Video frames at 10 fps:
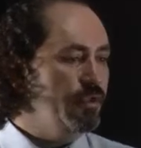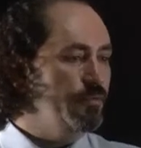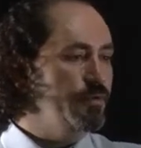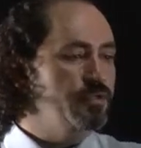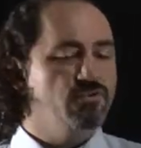they
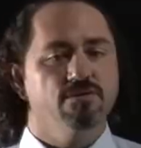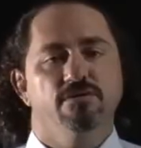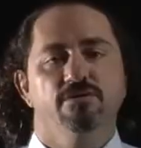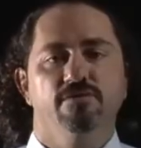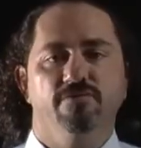reach
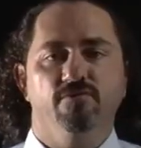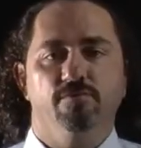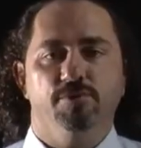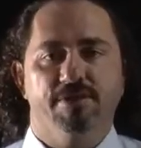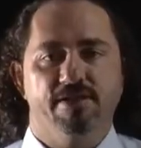the full
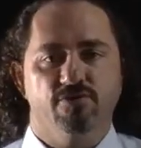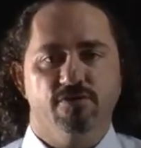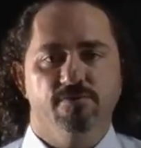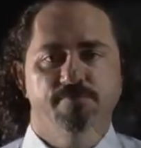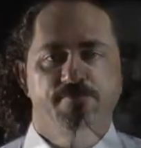potential.
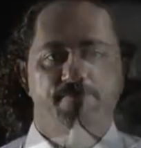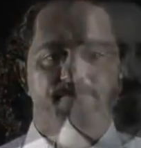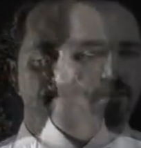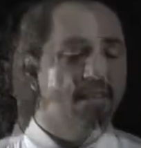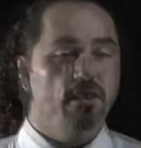
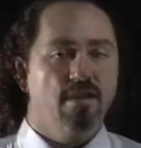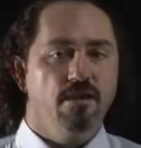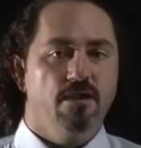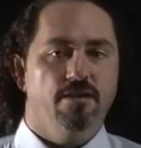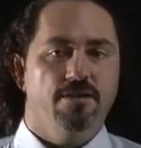
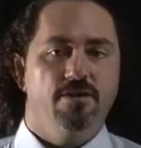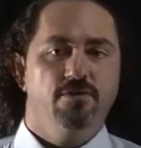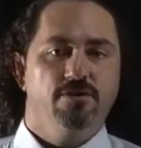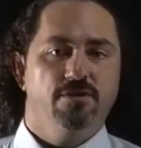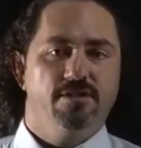They're
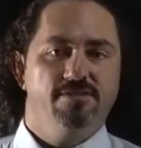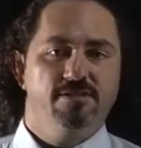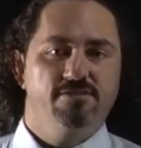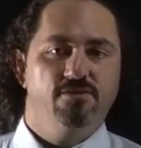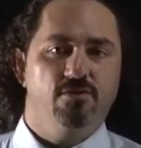going to
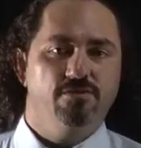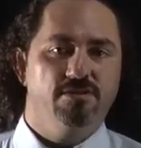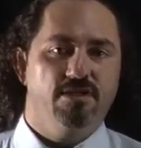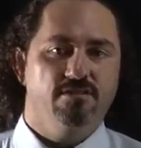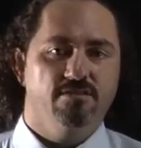access the
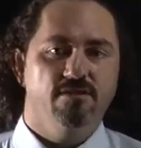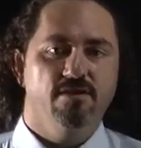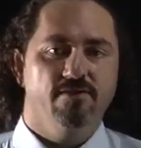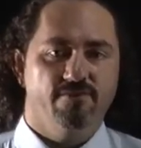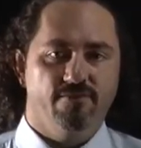content
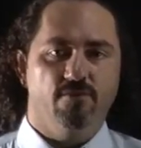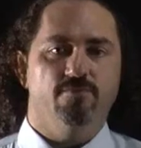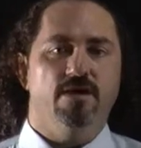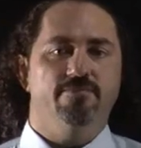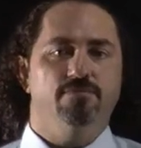from
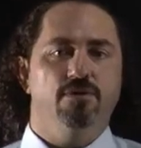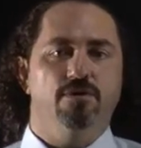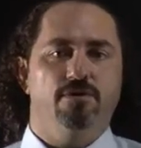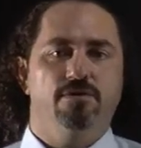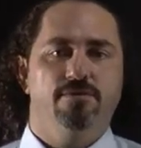my
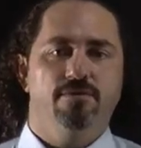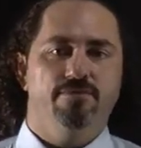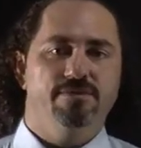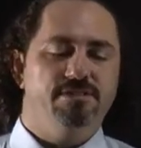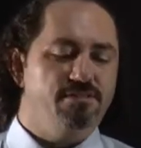blog,
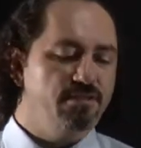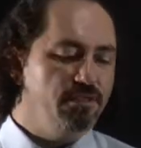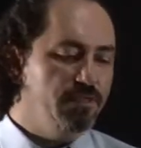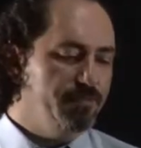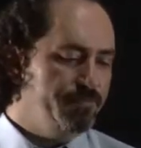visiting